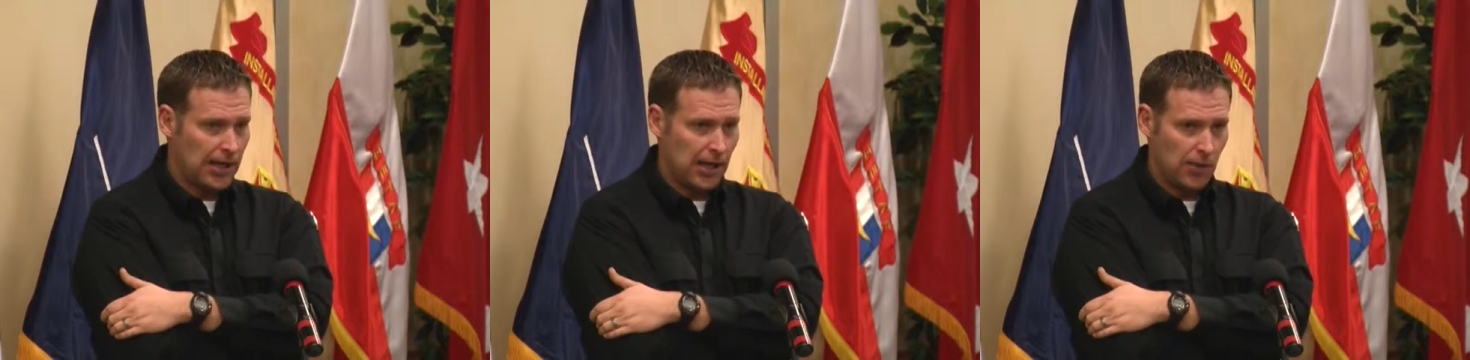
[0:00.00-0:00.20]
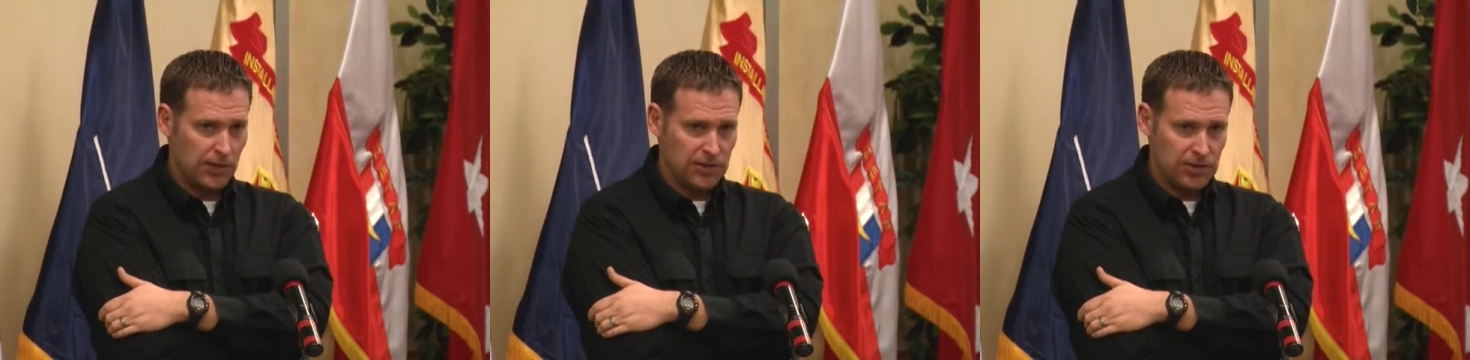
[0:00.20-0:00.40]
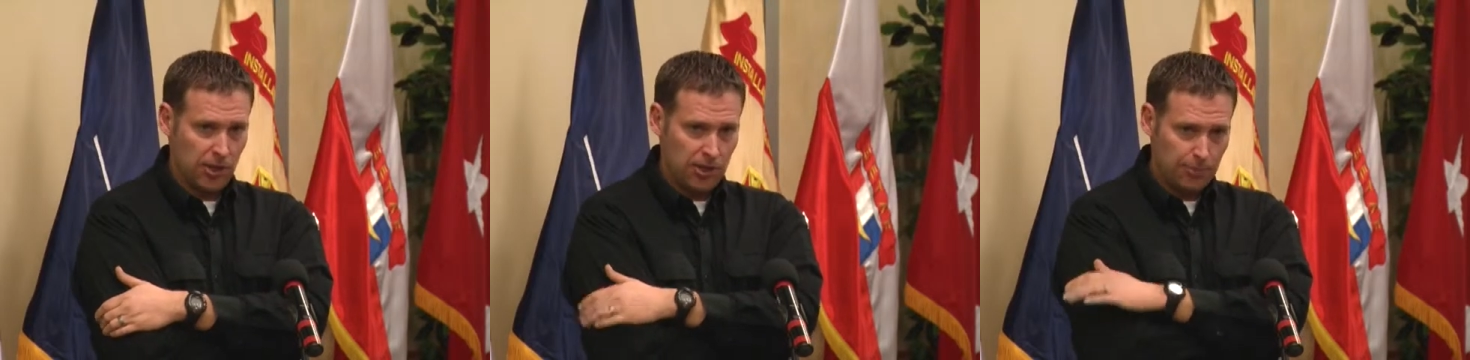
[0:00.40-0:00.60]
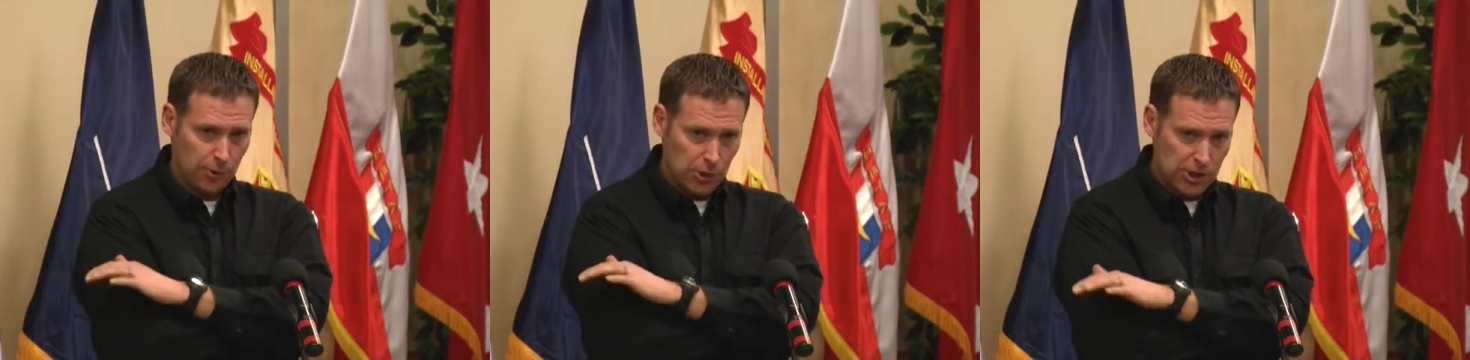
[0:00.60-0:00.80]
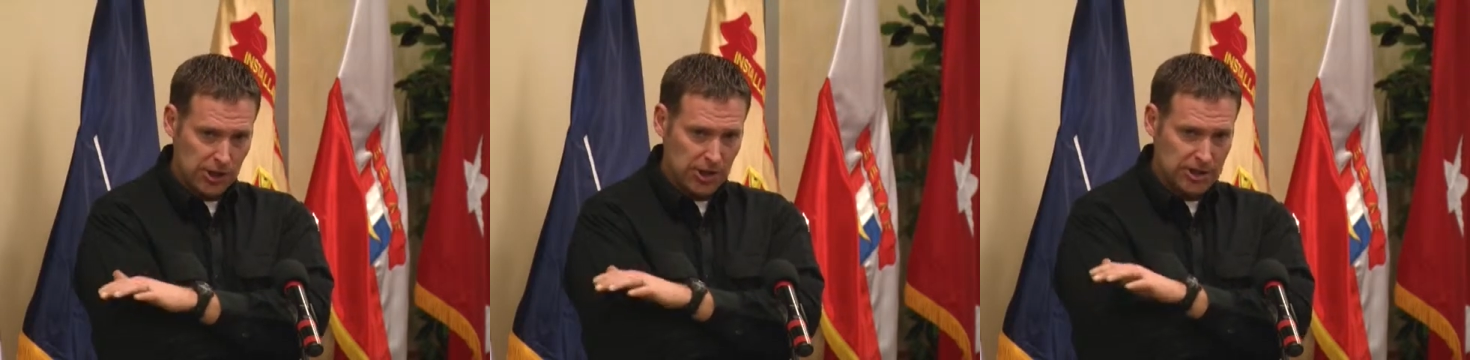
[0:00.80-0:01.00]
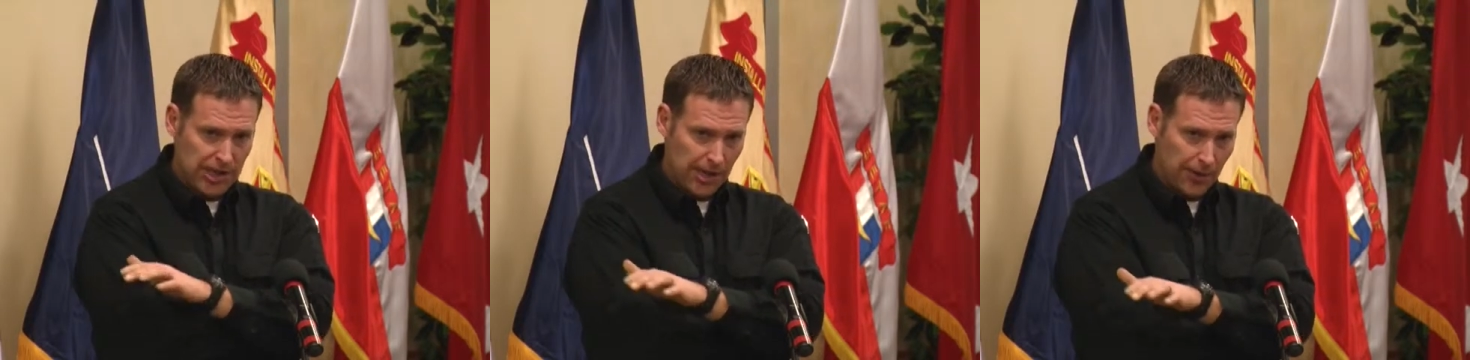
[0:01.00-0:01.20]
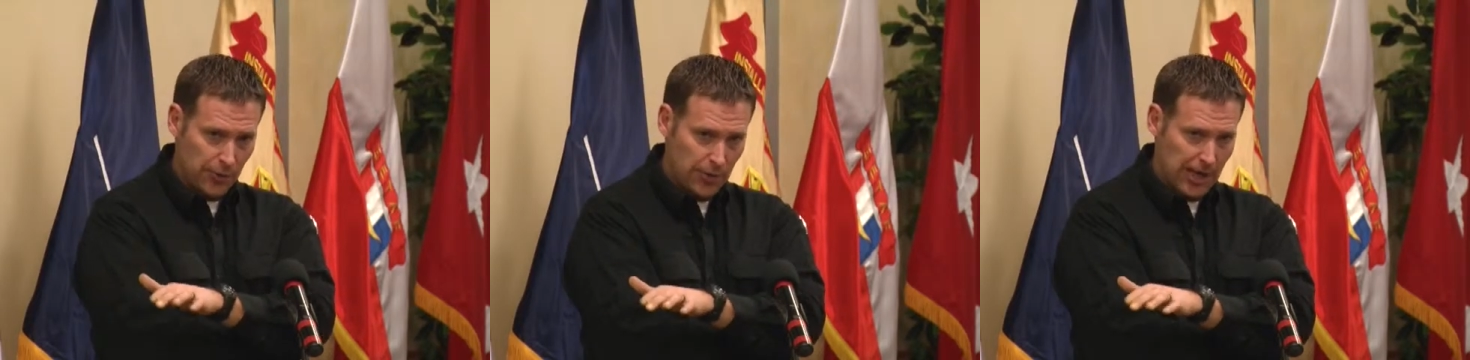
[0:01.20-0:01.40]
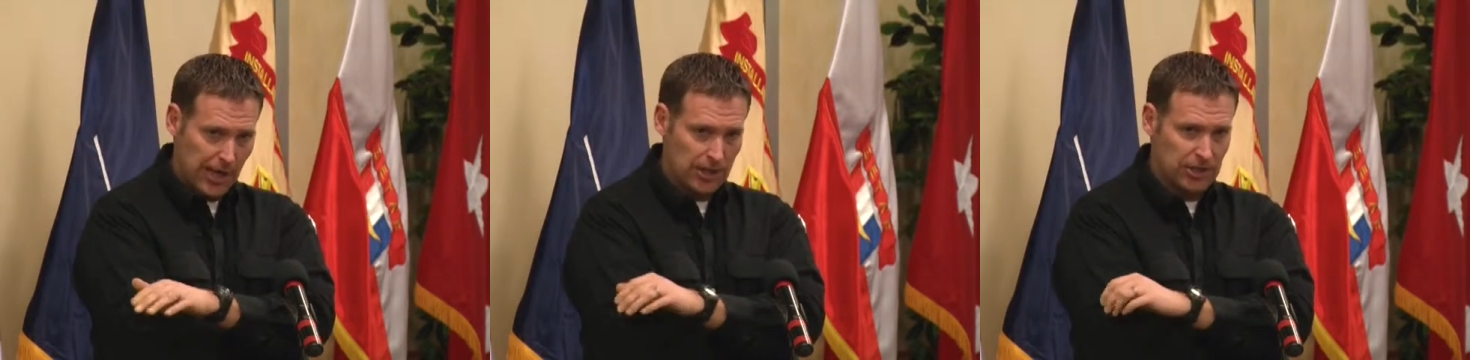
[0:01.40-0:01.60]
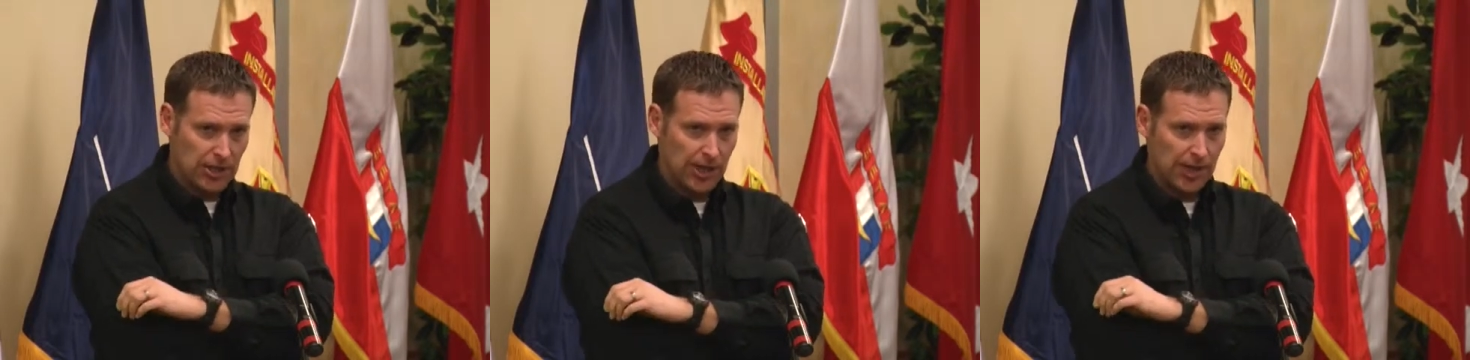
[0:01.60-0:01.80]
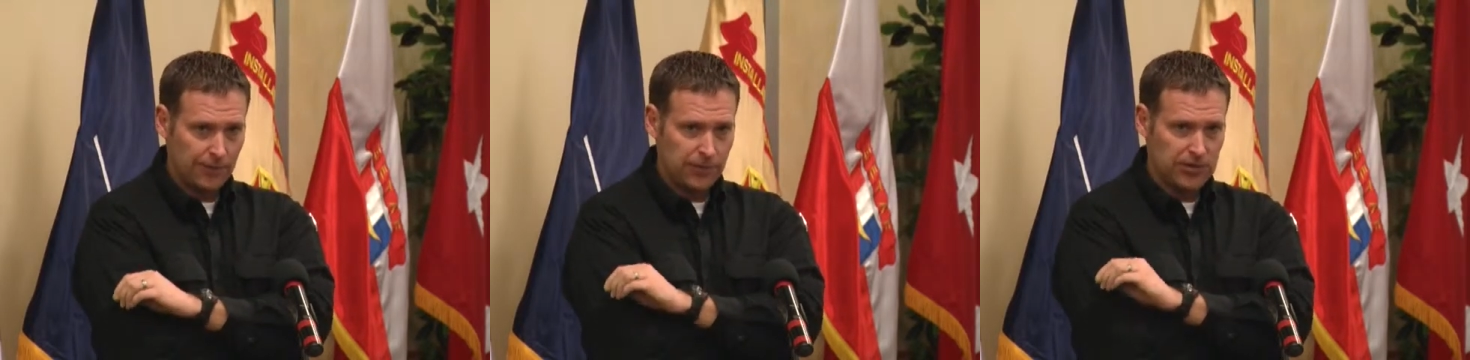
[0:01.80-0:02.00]
We started pushing this out through the housing
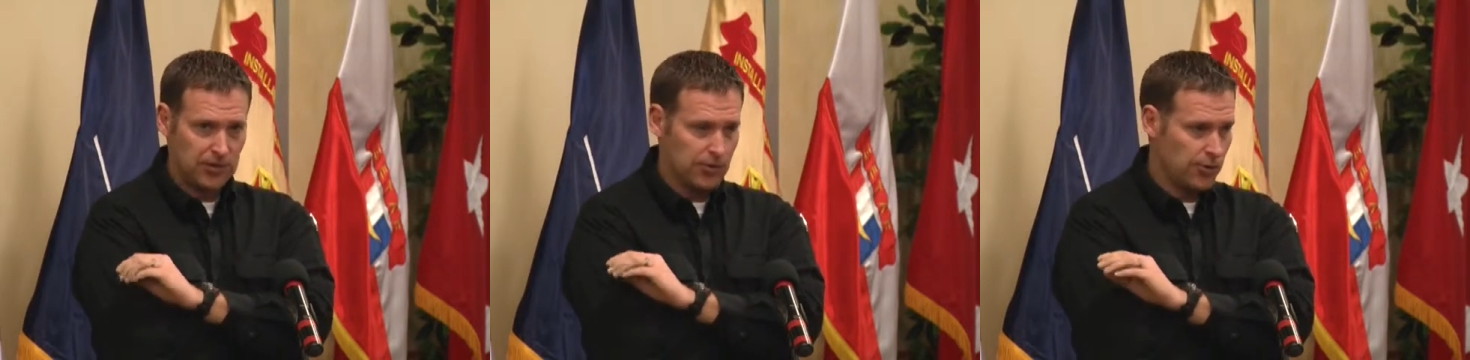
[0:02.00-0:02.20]
office,